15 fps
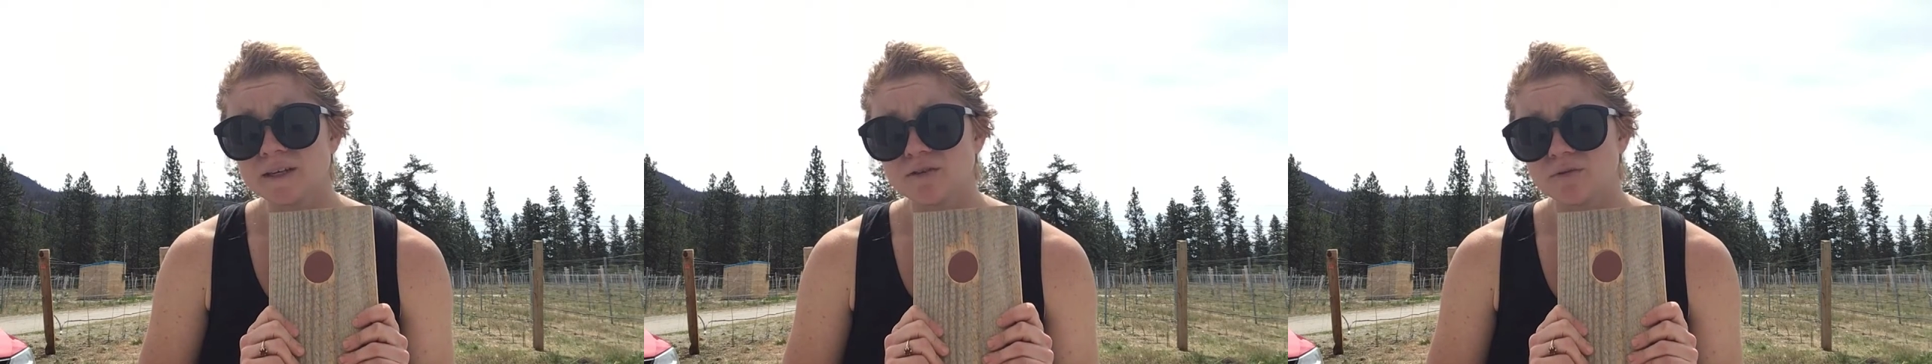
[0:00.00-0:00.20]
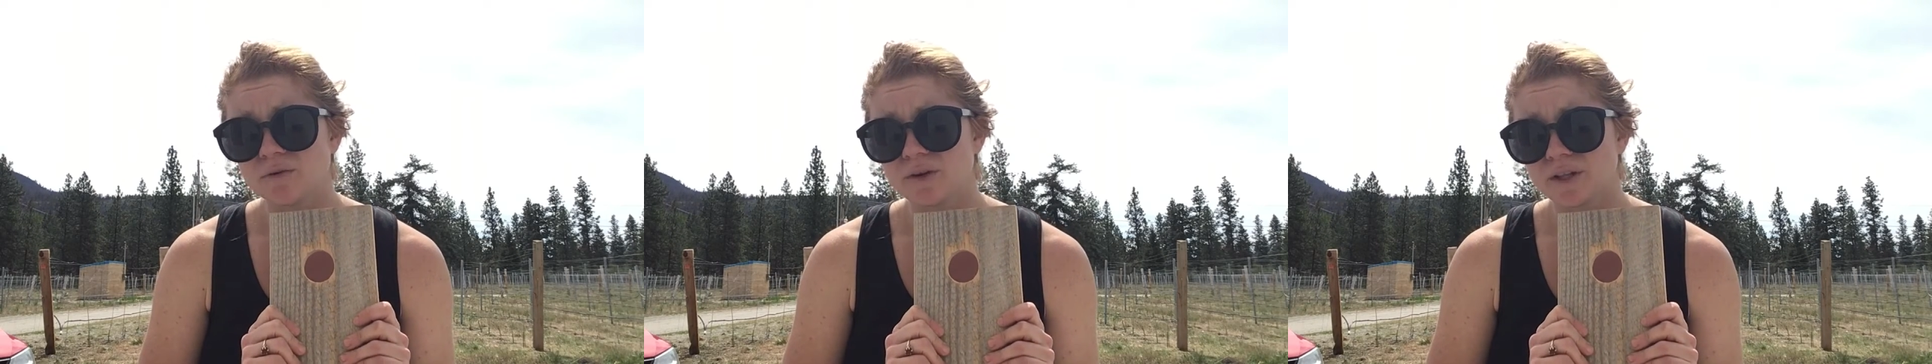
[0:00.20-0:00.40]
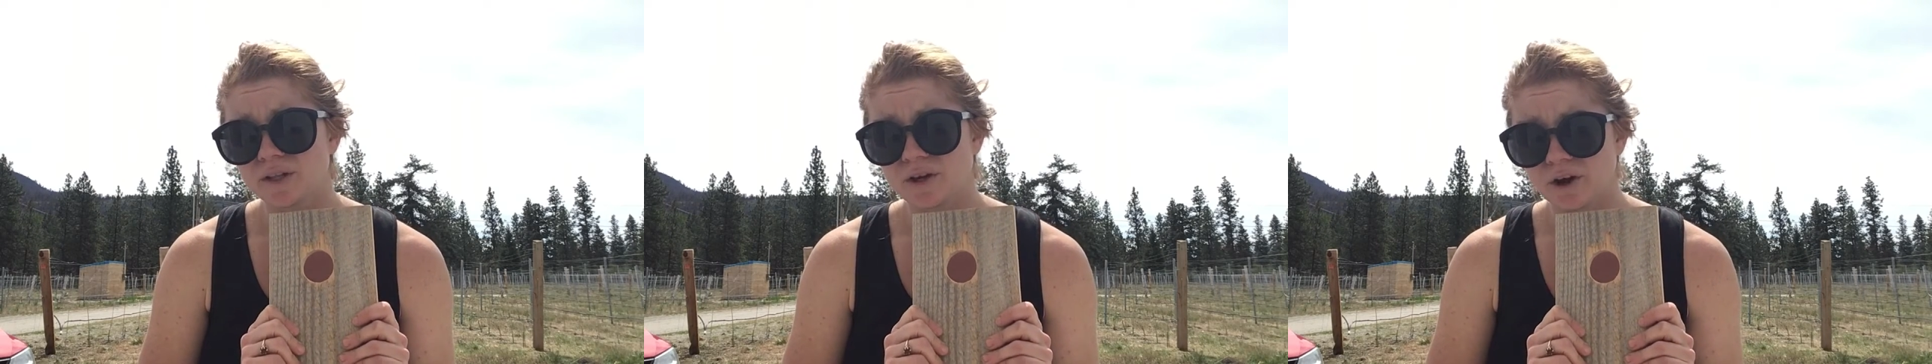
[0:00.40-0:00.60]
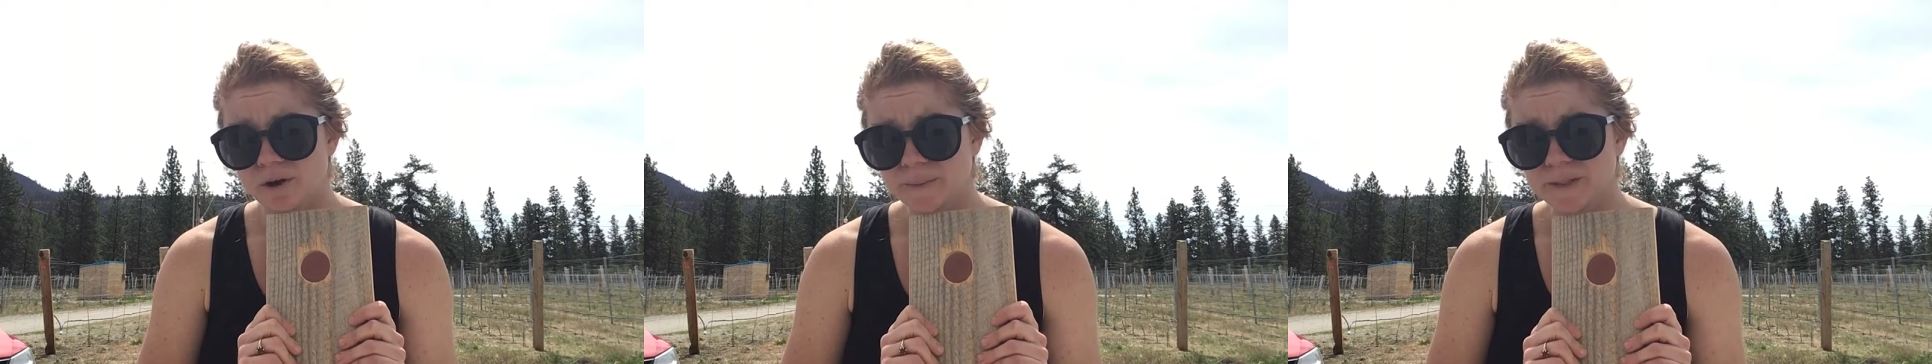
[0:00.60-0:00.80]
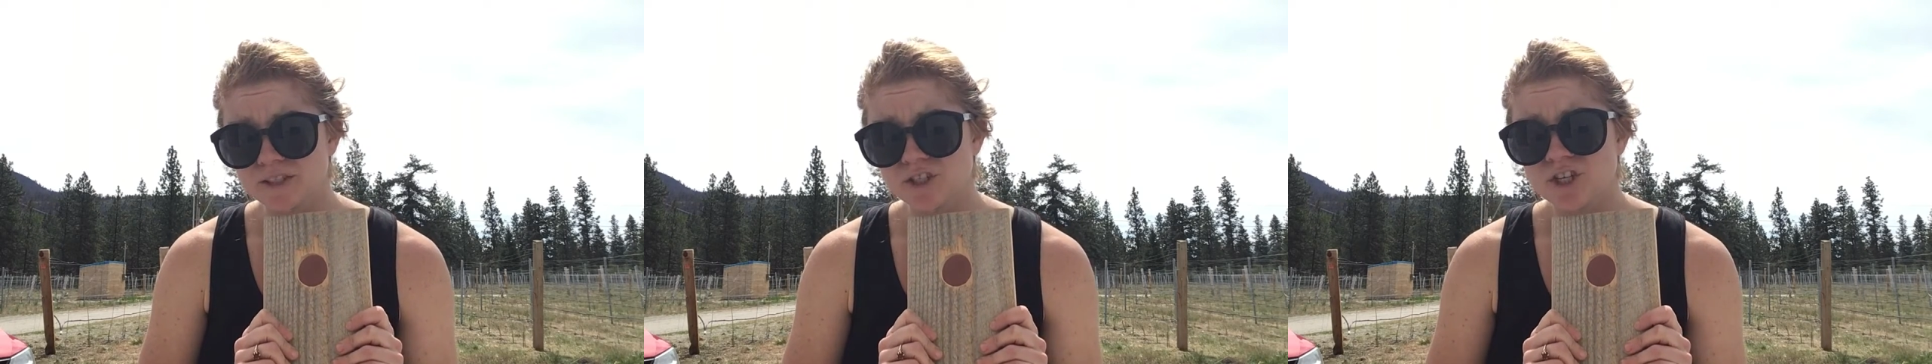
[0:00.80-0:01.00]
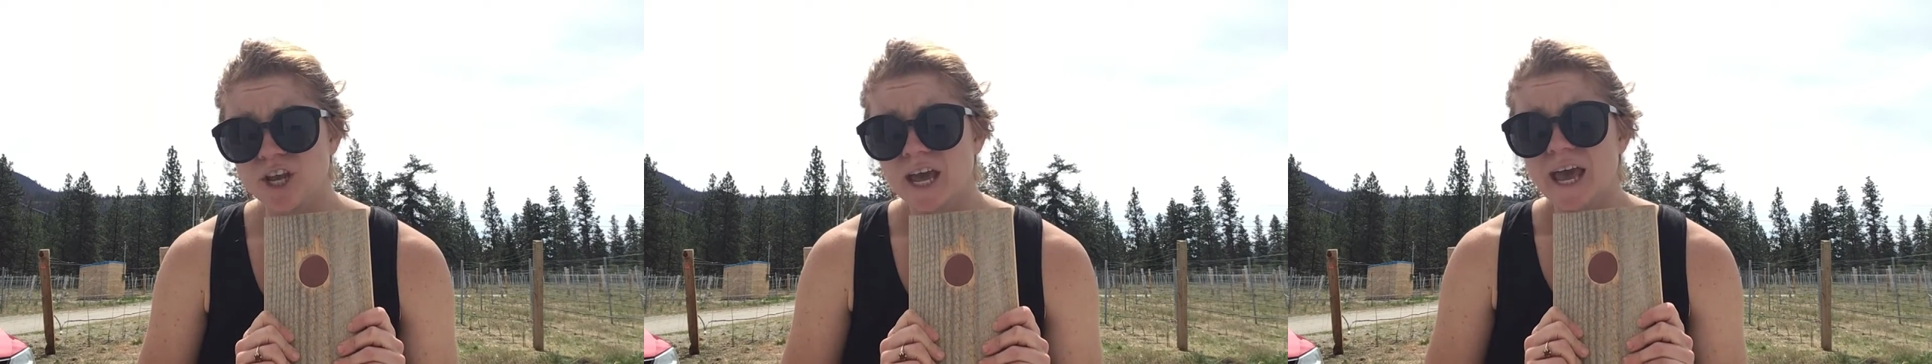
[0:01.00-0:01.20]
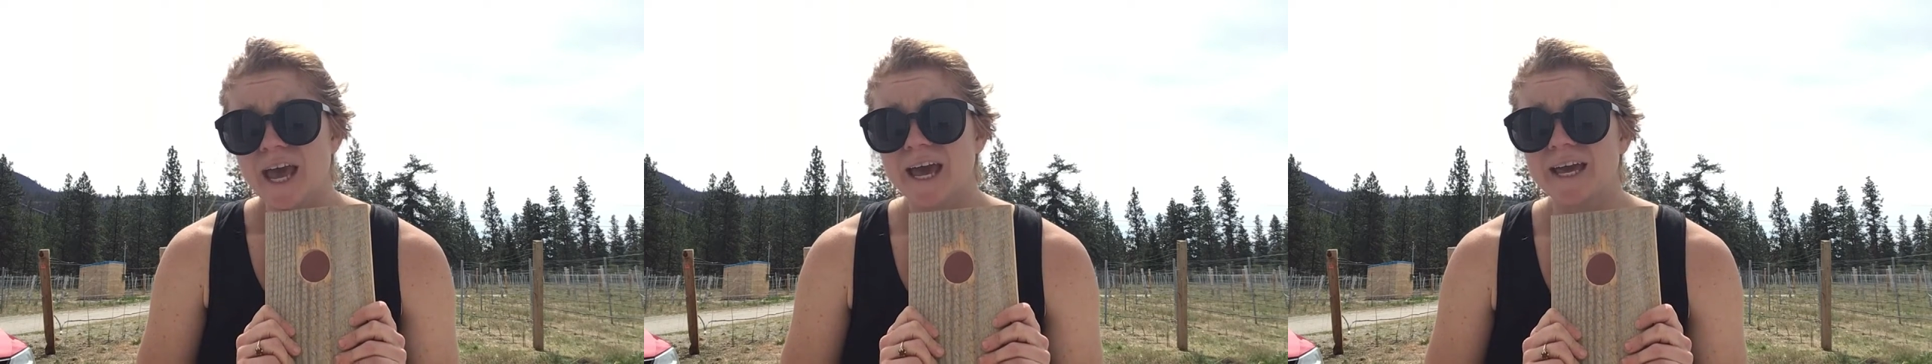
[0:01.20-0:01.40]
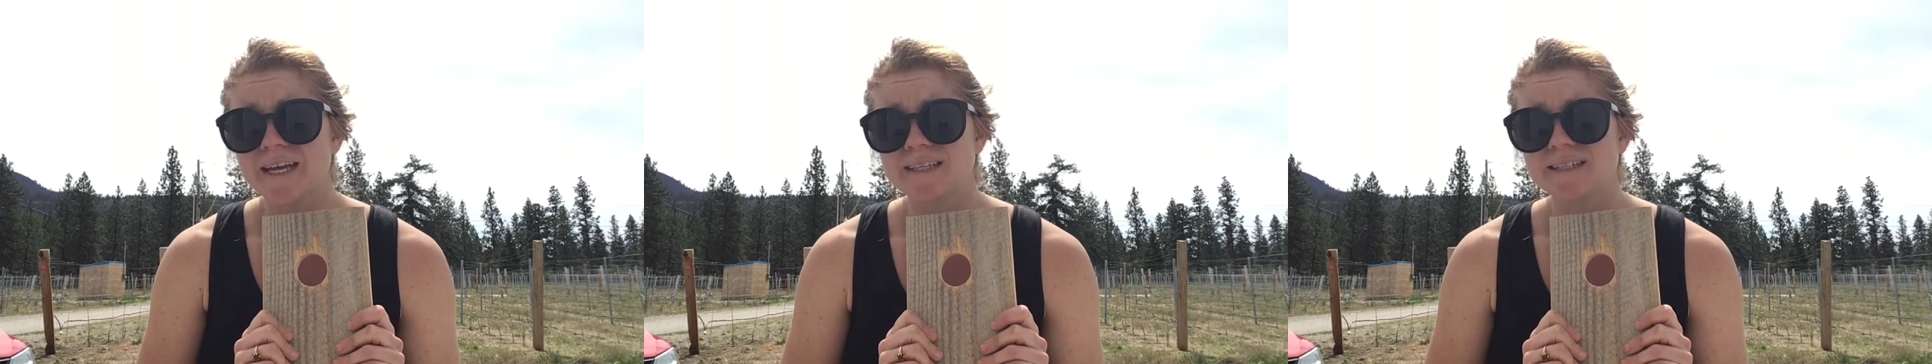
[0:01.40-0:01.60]
throw it in the garbage.
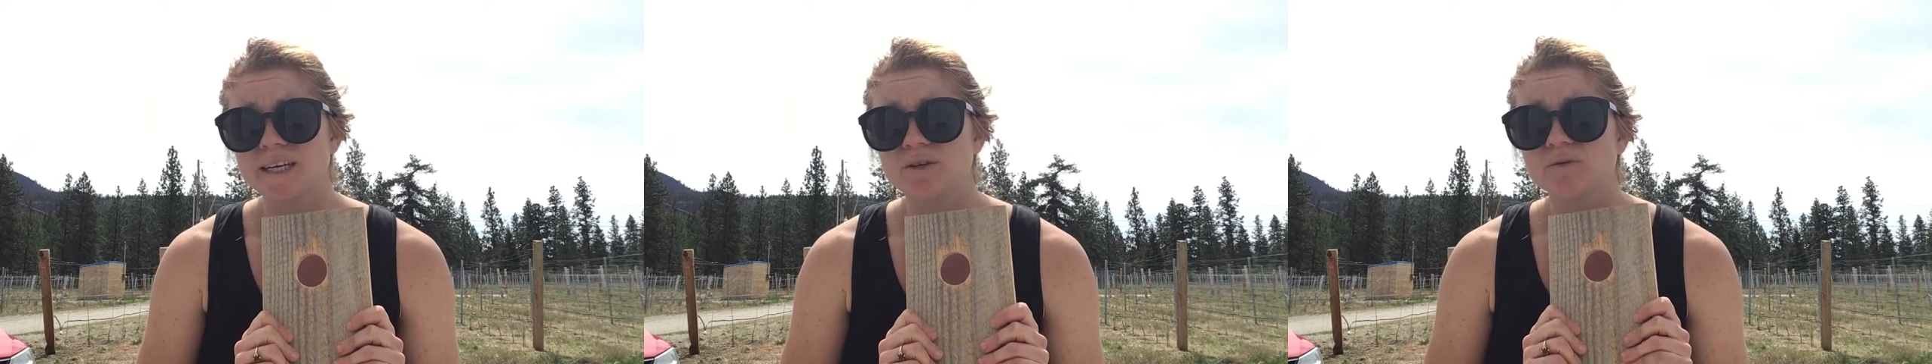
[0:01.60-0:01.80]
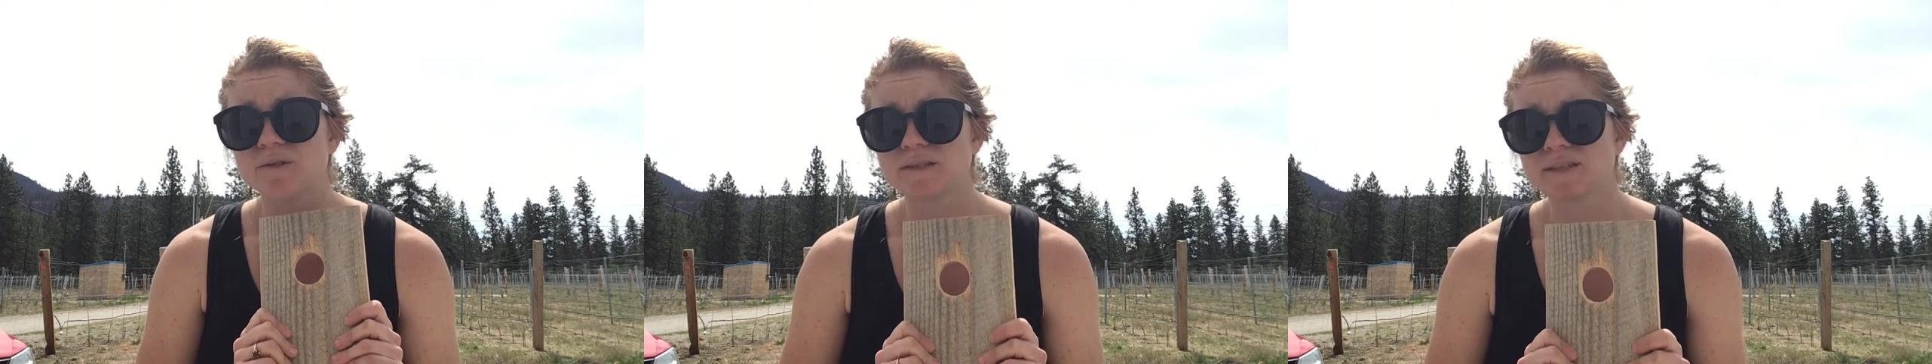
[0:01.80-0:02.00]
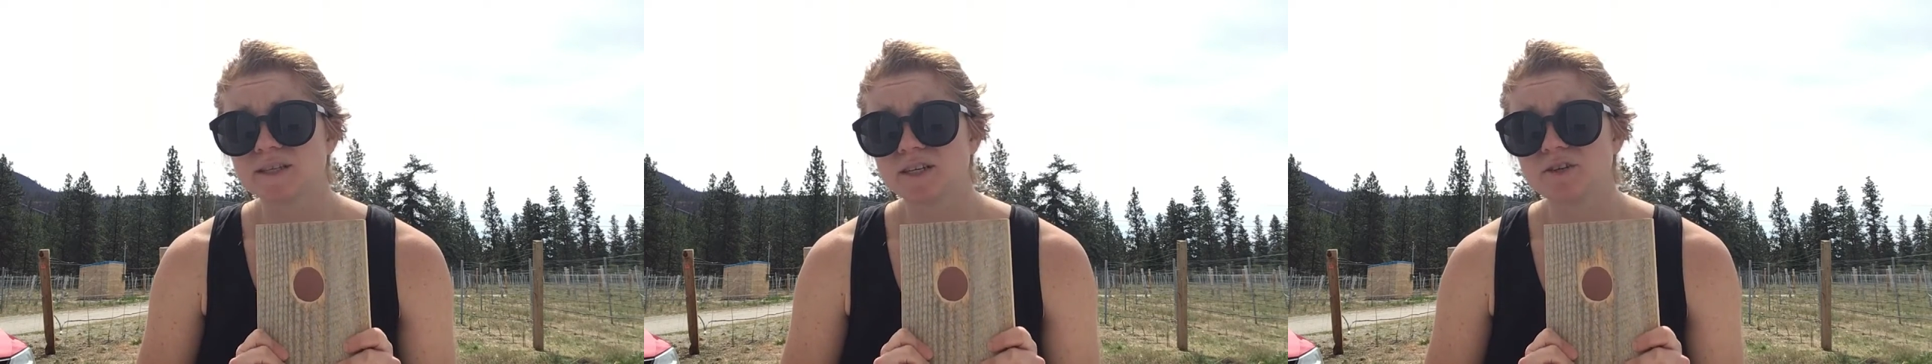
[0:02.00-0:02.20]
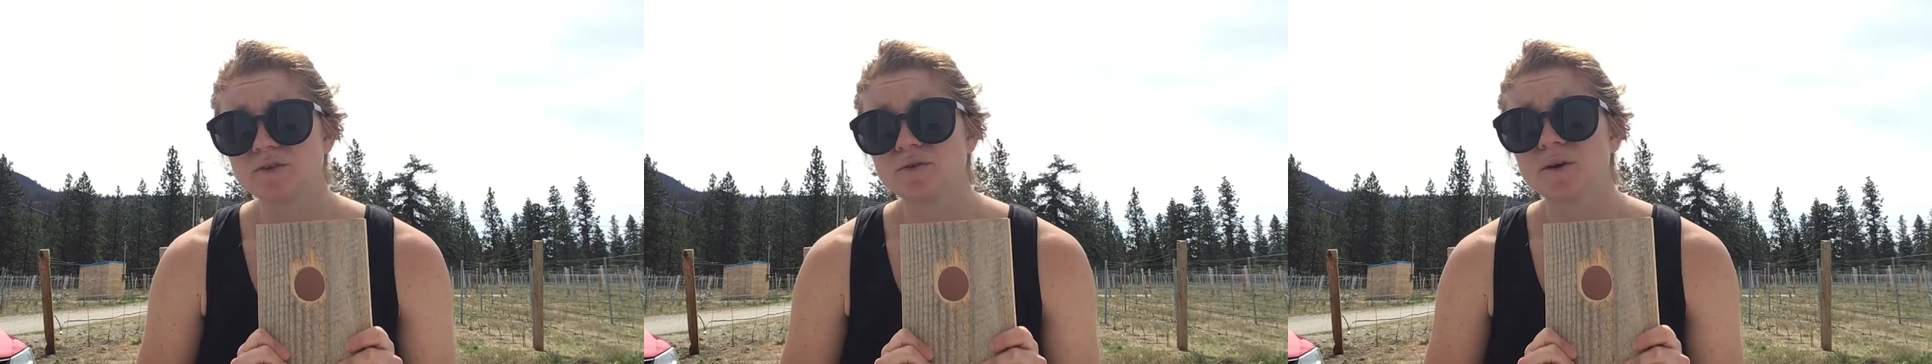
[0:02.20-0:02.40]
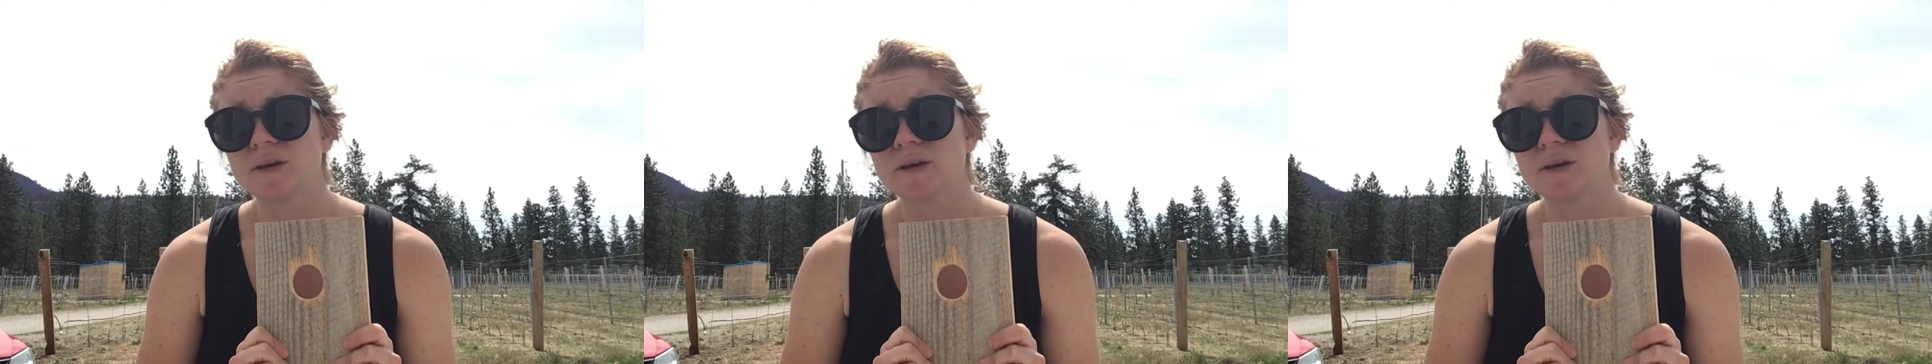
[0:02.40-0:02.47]
And I will see you